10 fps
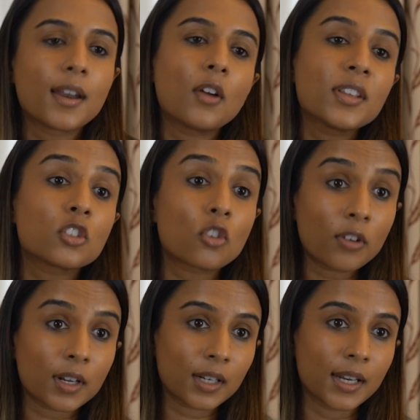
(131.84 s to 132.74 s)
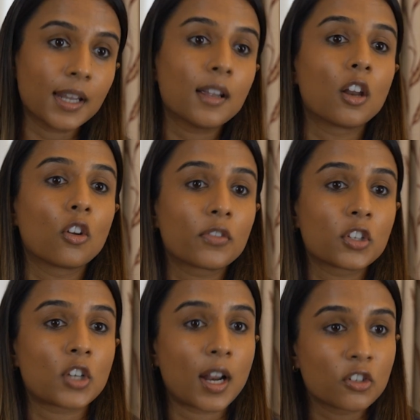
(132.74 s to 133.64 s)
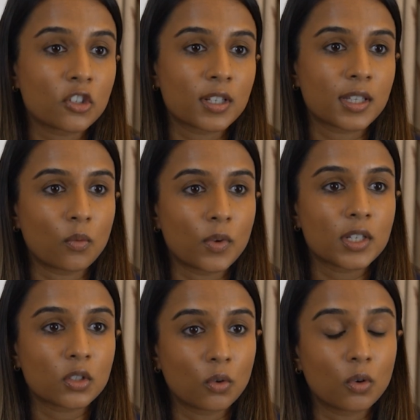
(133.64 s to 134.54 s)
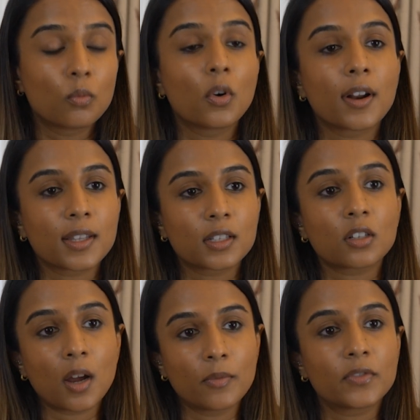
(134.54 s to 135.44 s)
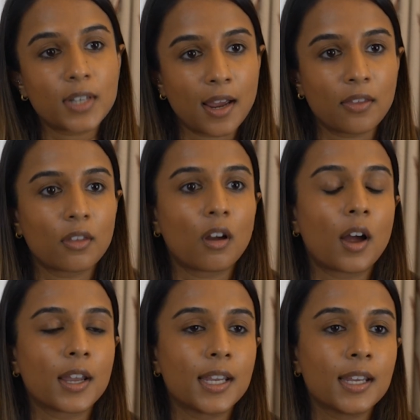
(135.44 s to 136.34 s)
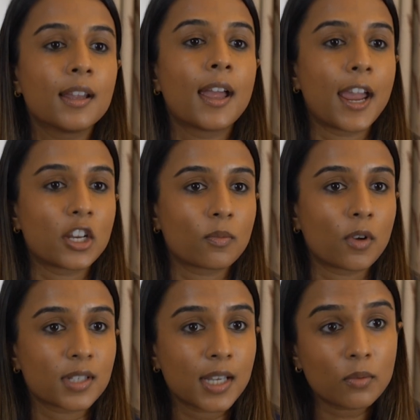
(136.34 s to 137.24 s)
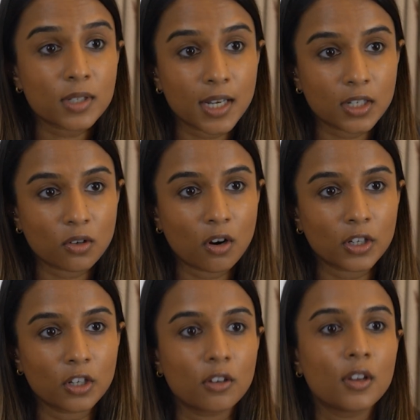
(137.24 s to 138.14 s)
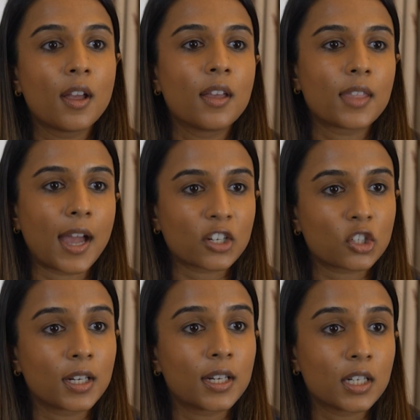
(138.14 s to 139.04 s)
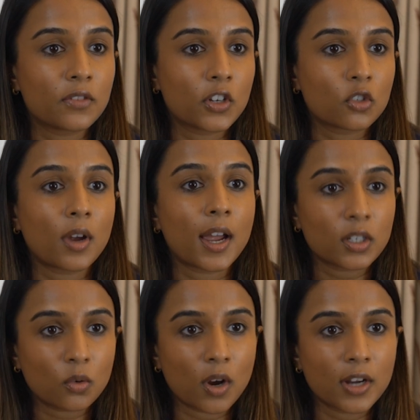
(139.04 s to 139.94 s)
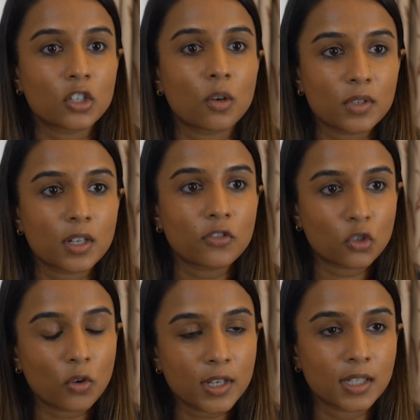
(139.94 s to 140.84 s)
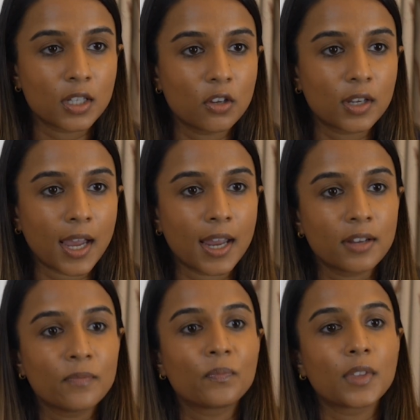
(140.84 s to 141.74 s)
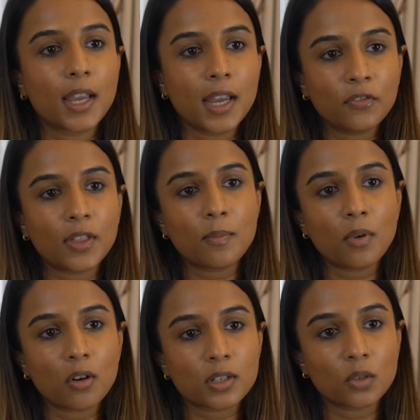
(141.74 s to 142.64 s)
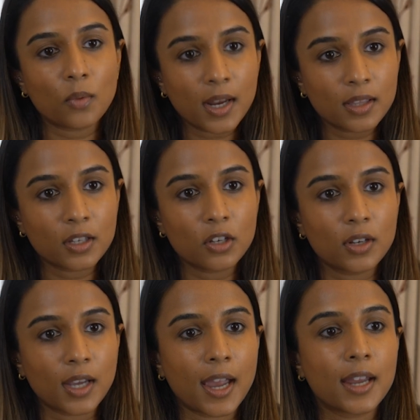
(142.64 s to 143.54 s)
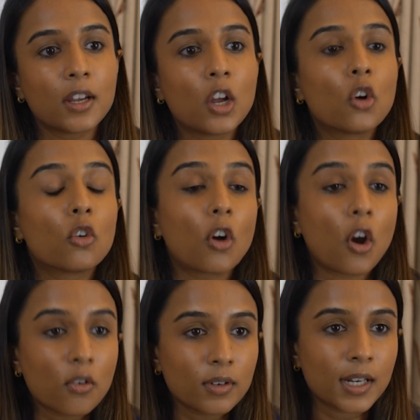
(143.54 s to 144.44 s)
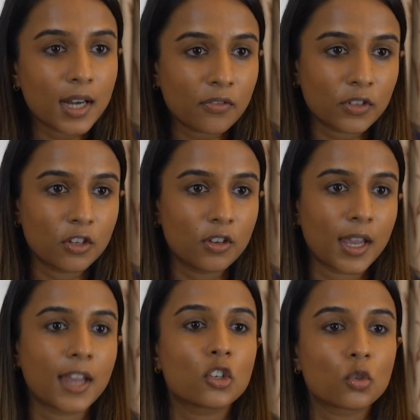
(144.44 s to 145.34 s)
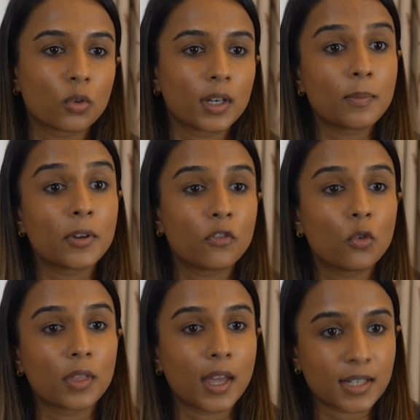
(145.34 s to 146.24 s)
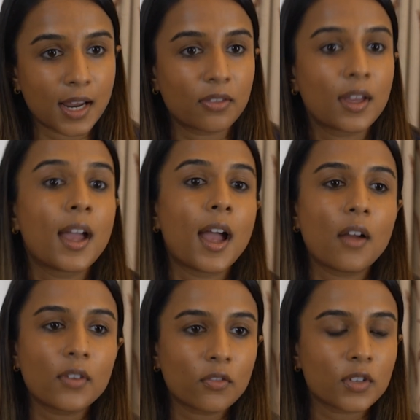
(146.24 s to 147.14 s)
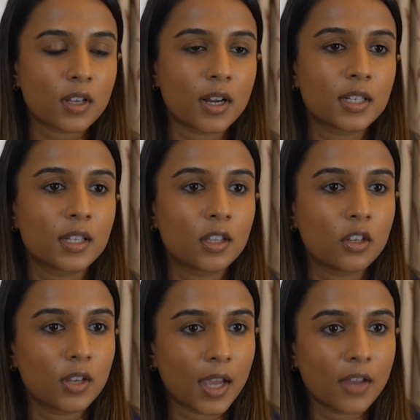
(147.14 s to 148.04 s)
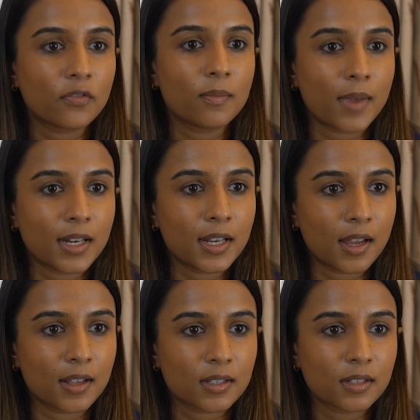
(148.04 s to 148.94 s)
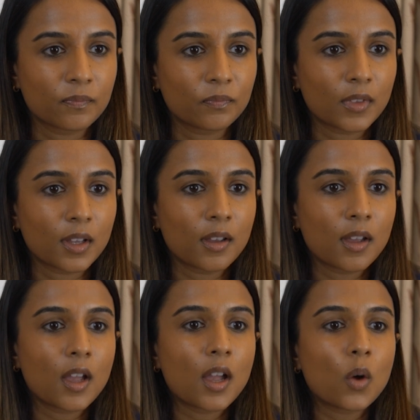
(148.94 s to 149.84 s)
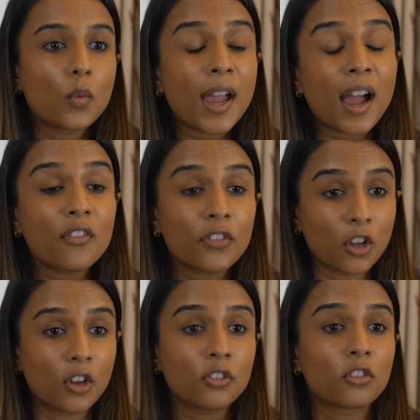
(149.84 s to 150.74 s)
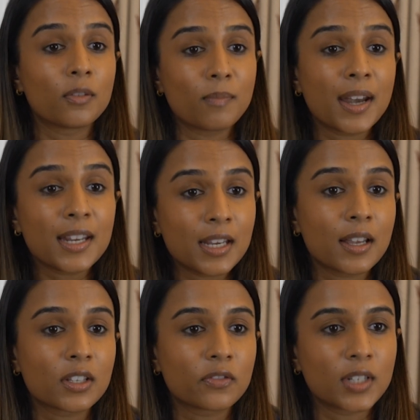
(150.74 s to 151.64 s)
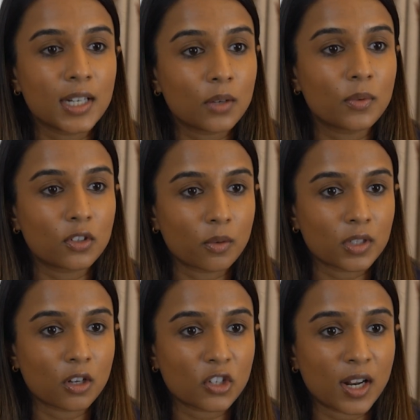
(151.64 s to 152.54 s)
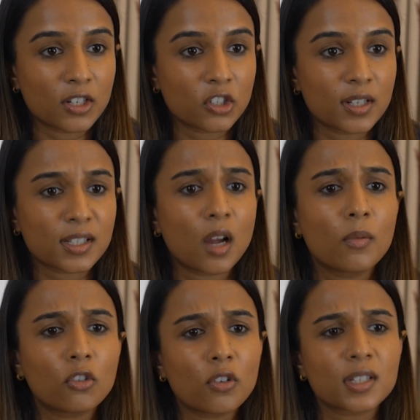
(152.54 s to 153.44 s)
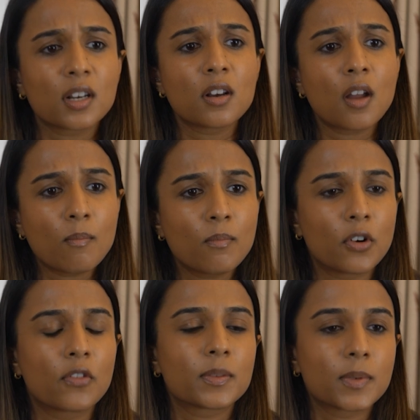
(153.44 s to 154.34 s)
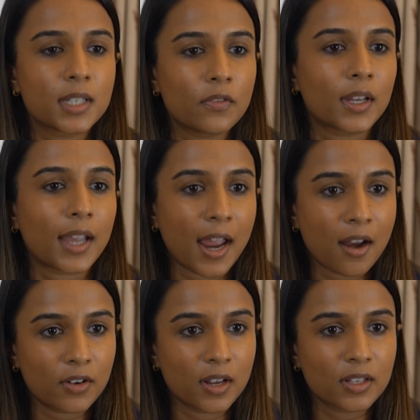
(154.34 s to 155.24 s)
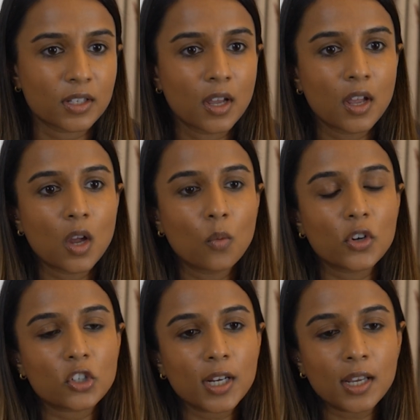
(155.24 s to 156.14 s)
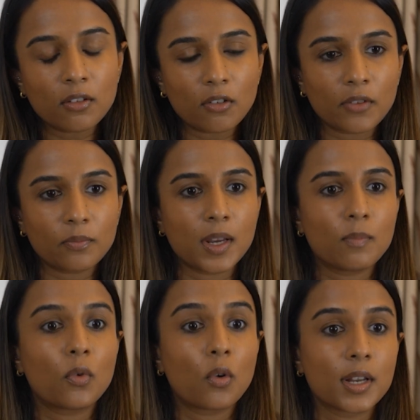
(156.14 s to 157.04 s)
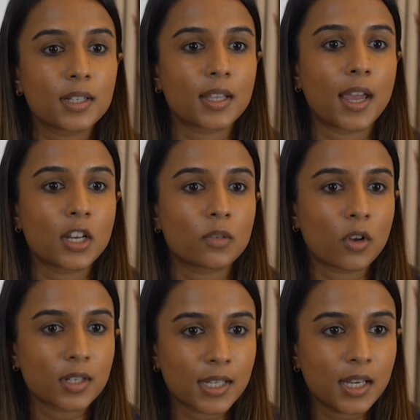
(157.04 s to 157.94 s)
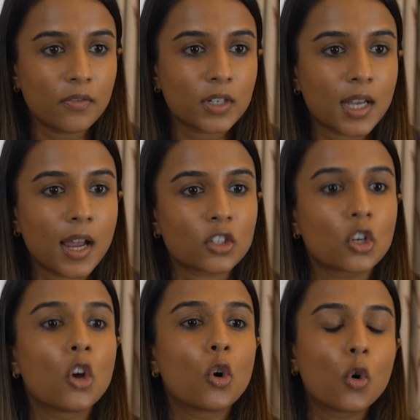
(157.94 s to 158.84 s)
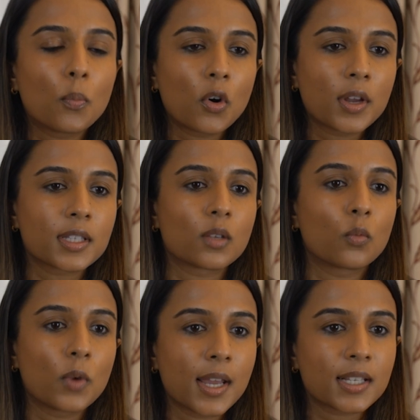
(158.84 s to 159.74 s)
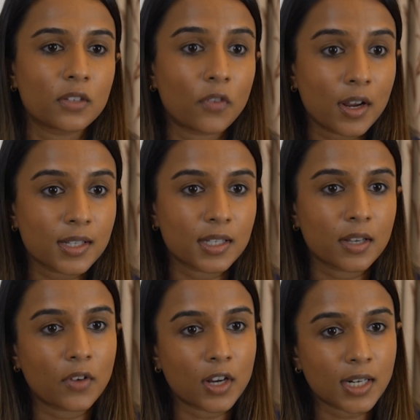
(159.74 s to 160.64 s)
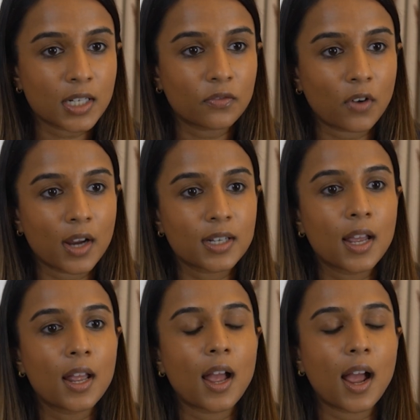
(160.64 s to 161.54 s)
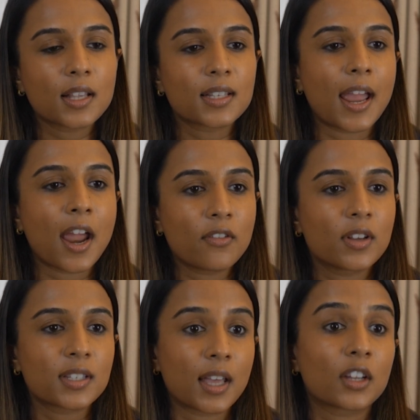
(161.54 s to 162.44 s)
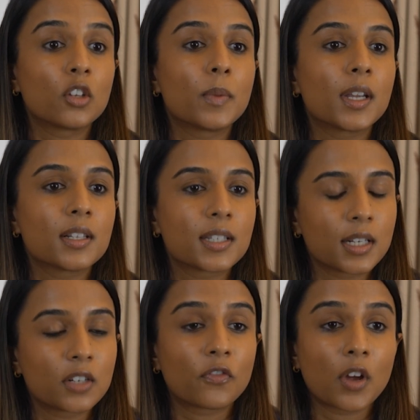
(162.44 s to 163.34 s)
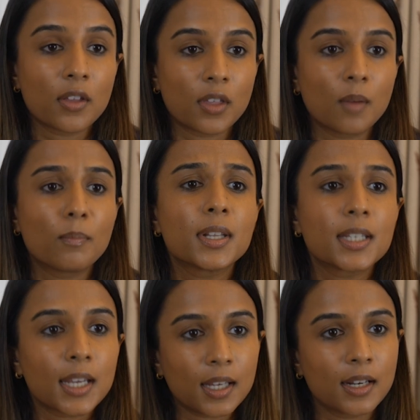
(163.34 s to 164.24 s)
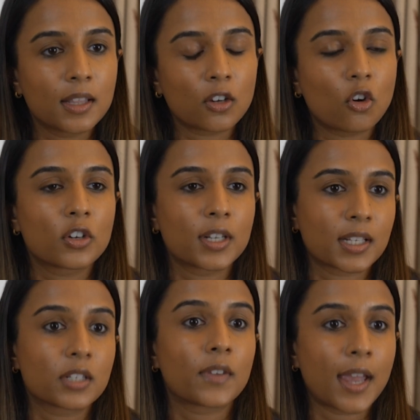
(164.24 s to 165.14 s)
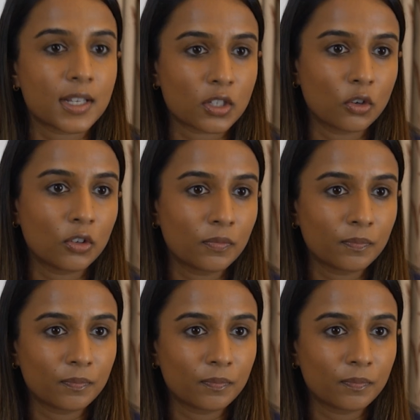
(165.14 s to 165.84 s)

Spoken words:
Now, historically, a lot of the challenges that we saw were at the time of death, i.e. HMRC would seek to argue that actually an individual had acquired a domicile of choice in the UK if they passed away in the UK or only left the UK shortly before their death, having resided in the UK for many years. We have, though, through many years of dealing with domicile challenges, come across a number of specific areas which either have been points that HMRC have attacked or points that we as advisors have identified as areas that could be considered further, particularly in the context of case law.